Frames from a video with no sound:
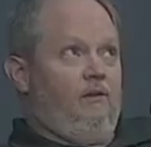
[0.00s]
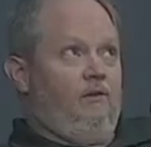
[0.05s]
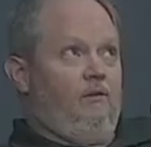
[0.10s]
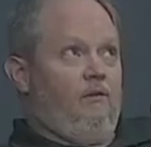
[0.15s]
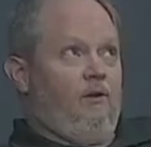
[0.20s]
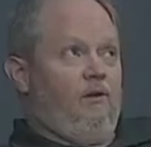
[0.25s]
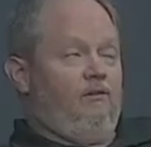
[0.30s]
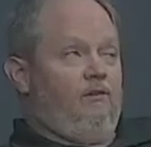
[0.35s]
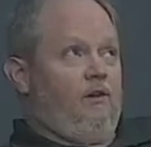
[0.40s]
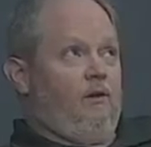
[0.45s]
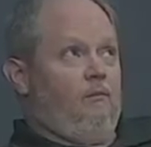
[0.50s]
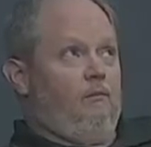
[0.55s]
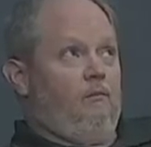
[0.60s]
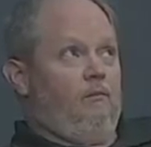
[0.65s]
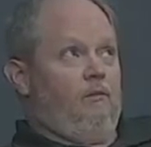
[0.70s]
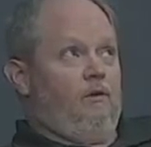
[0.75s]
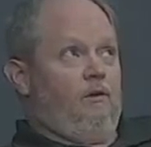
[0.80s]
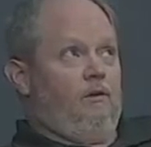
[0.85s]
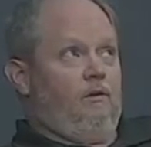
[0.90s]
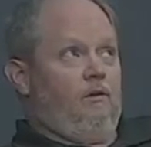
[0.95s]
and doing
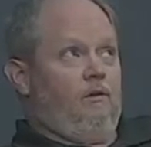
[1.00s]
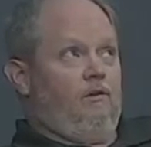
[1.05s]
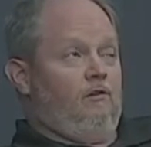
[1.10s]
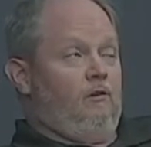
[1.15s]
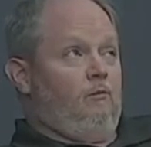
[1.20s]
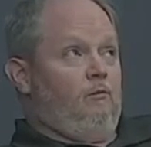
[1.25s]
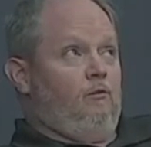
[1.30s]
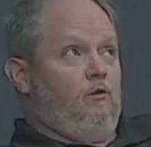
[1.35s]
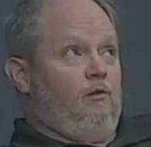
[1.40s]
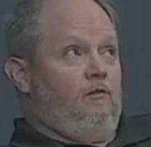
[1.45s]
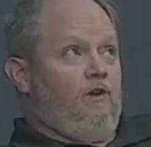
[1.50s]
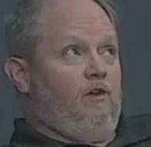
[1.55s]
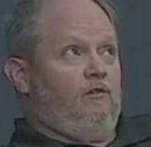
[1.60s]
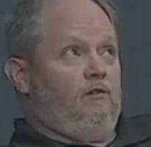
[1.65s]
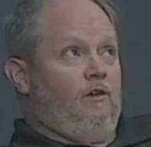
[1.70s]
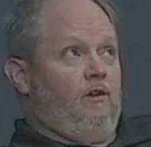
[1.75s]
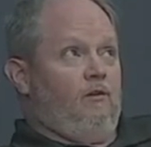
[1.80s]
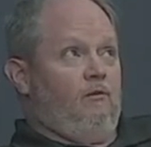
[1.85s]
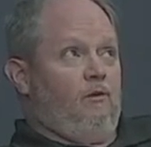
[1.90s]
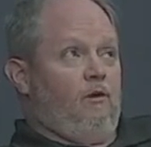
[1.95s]
some some
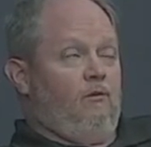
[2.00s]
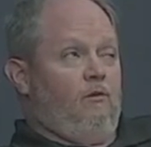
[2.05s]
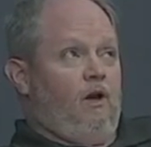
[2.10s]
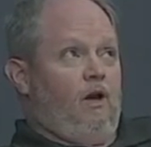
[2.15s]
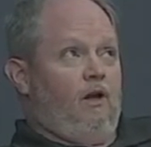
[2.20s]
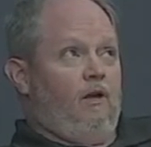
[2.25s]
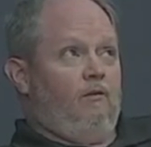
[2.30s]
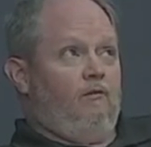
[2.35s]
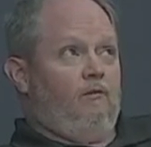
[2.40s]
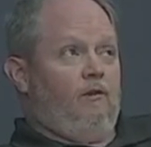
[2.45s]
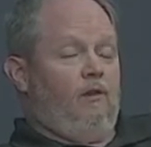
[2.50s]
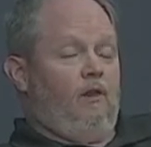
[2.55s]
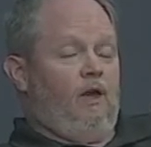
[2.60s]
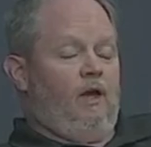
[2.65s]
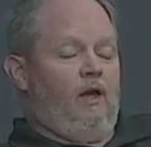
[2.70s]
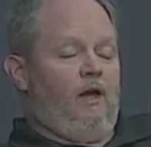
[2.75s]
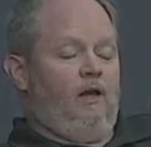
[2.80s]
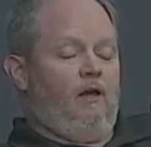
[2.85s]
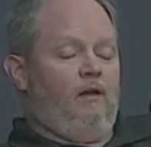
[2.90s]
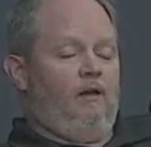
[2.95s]
revision and rewriting for
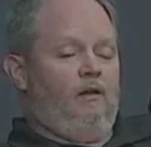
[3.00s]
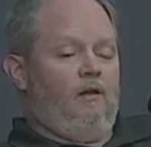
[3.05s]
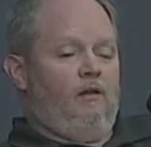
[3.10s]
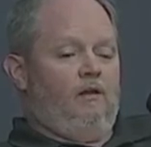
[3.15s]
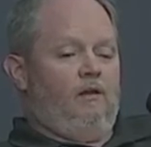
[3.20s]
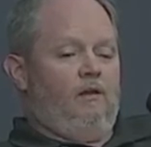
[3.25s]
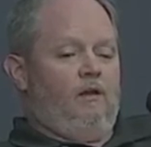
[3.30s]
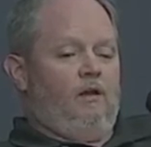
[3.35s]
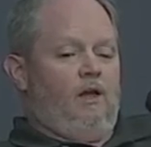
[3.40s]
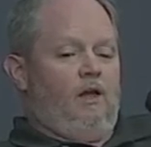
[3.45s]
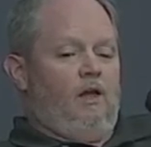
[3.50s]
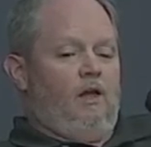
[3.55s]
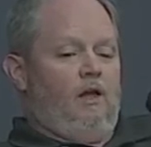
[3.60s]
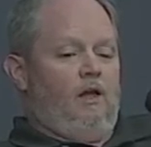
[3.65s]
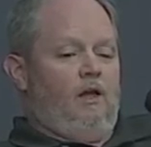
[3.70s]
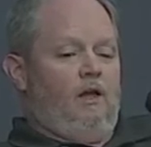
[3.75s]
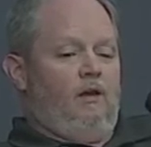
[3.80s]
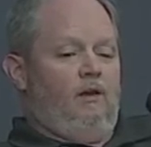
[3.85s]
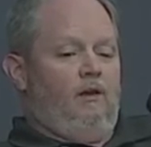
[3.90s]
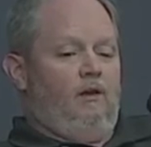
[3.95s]
that.
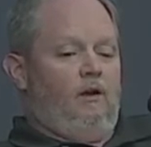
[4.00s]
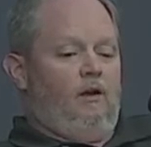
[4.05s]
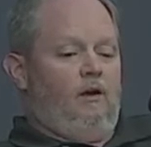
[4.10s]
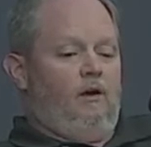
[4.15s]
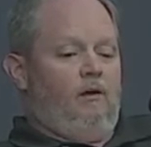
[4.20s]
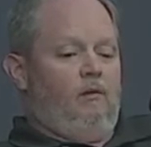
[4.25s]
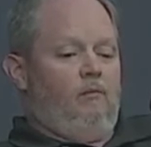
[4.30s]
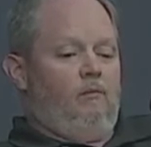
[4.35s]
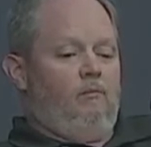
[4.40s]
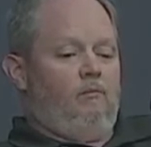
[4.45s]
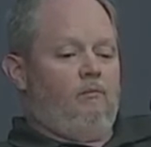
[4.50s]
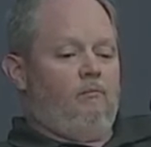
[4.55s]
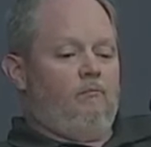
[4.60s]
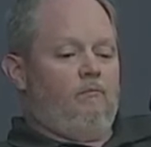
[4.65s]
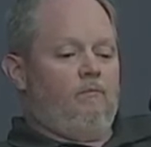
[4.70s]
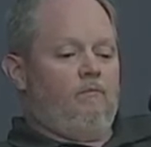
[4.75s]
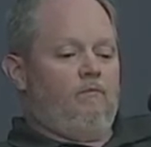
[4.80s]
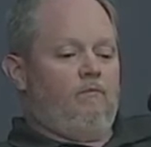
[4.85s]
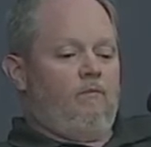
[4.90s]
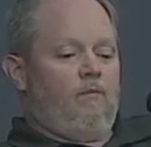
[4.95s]
And um,
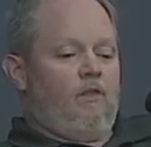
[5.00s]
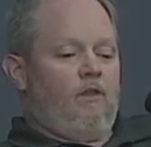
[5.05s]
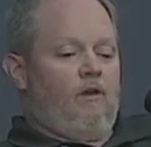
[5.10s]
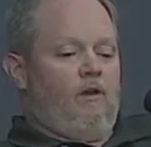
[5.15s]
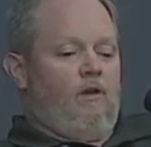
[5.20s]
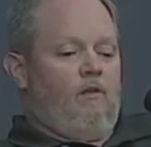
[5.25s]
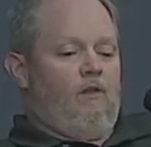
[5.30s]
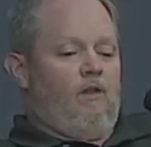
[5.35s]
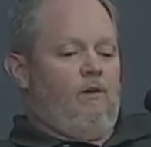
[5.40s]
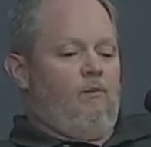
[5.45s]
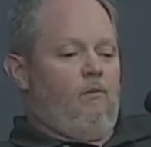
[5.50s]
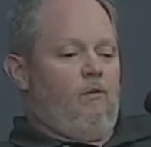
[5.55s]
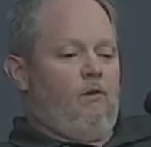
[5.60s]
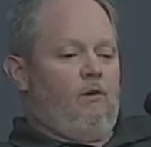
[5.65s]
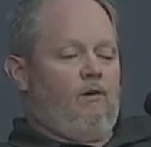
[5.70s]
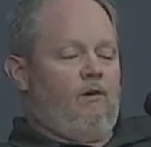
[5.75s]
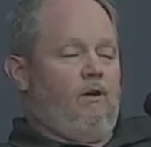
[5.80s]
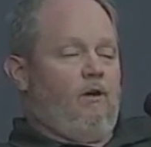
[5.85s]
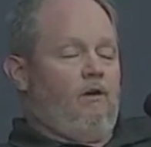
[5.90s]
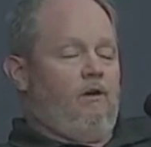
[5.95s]
and then
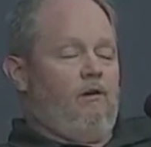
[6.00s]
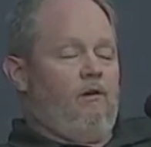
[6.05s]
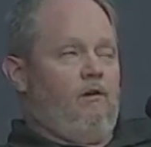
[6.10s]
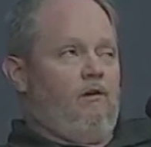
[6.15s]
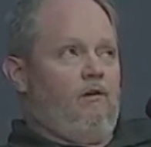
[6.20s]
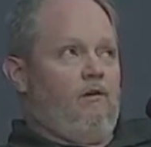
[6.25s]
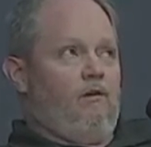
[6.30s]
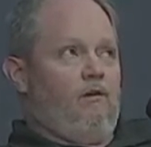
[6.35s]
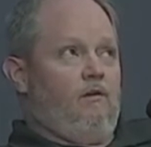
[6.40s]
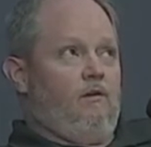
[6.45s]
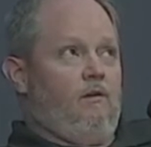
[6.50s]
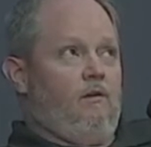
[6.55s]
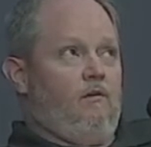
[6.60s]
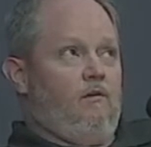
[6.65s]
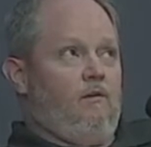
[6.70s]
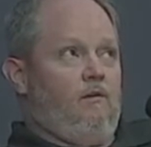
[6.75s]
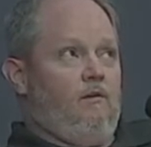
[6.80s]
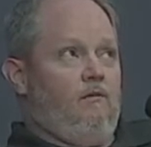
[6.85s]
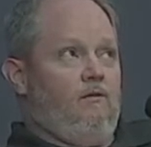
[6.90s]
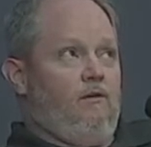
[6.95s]
worked on
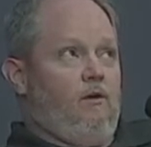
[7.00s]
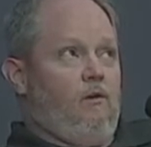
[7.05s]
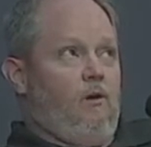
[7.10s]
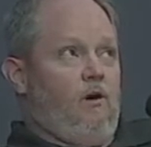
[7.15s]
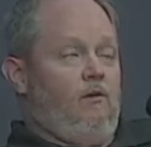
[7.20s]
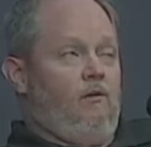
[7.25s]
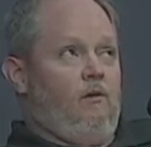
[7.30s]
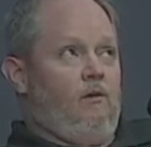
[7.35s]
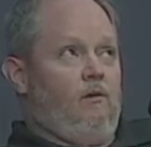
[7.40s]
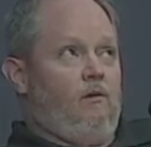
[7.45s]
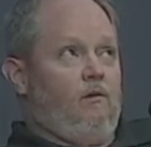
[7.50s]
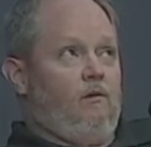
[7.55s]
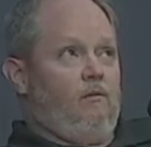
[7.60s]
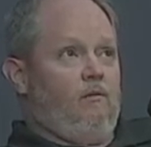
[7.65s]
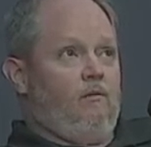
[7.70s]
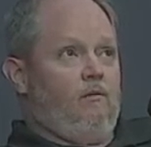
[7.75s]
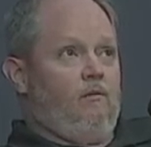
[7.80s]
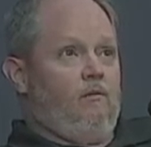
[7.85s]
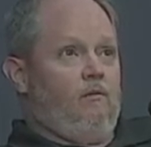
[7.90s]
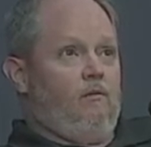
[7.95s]
uh, a few other
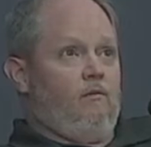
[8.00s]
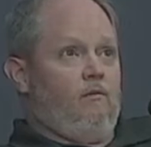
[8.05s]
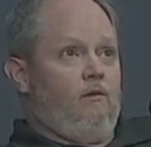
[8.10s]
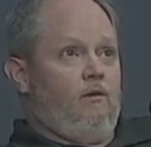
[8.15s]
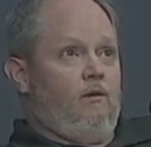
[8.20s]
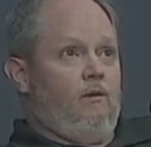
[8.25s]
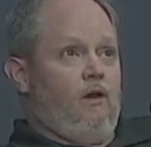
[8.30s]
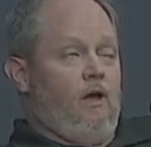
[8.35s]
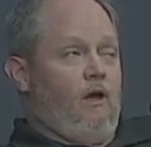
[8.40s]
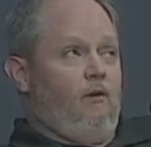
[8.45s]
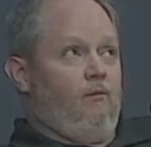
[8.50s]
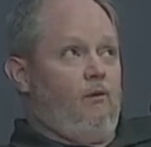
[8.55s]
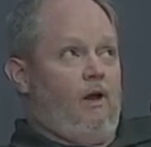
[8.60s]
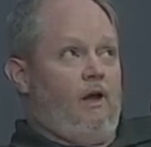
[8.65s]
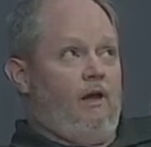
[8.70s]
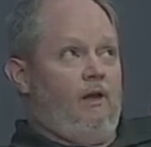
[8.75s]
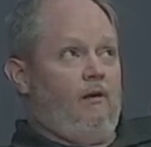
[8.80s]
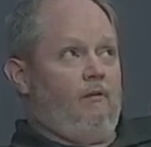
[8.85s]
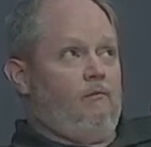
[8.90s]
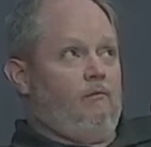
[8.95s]

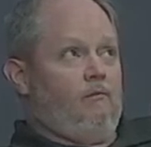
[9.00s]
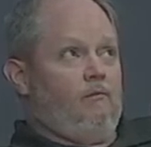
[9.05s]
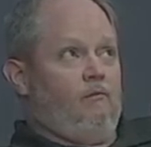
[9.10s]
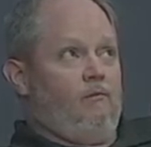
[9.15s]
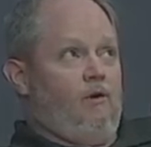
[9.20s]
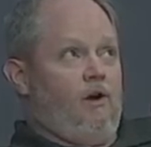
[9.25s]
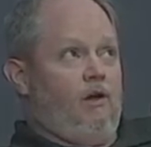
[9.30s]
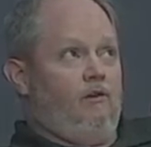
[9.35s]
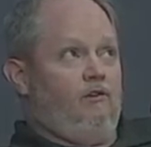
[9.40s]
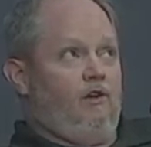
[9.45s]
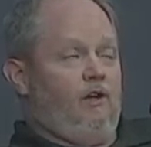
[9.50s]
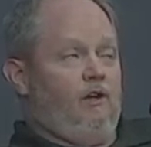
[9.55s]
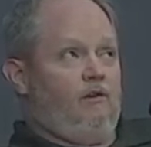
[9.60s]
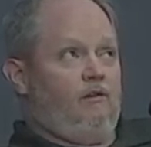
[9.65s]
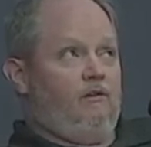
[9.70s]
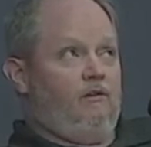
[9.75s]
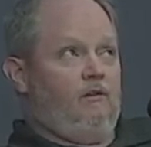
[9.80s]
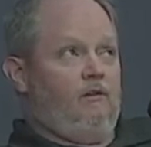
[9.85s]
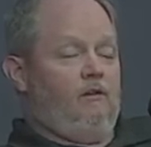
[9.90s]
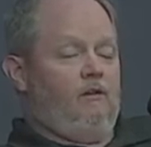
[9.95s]
non-writing
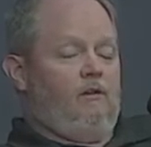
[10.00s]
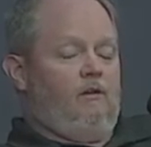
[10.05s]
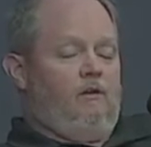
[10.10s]
projects.